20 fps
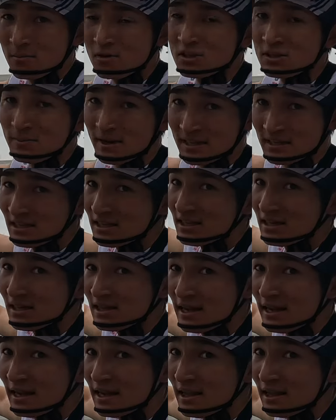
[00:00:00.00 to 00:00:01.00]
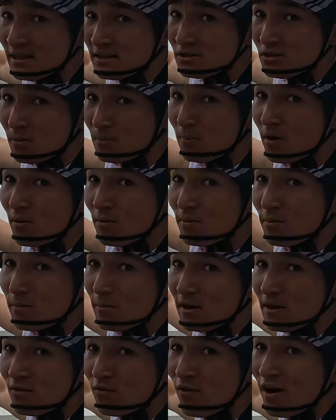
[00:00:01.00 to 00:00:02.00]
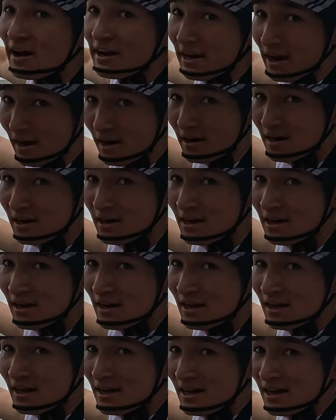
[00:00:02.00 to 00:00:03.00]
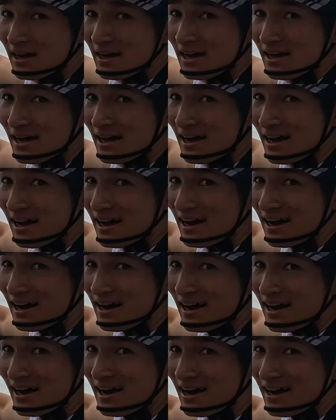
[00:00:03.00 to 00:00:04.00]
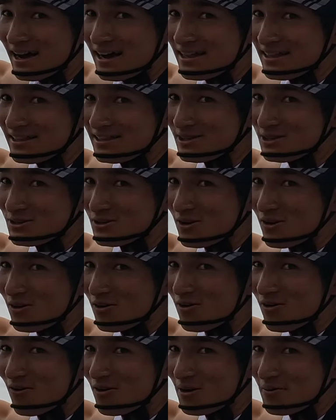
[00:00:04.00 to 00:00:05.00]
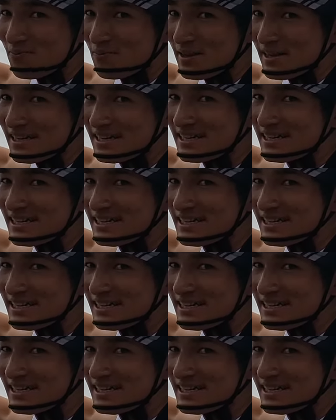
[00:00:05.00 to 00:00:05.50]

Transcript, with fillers: monument, uh, top of fire. Uh, do you know Olympic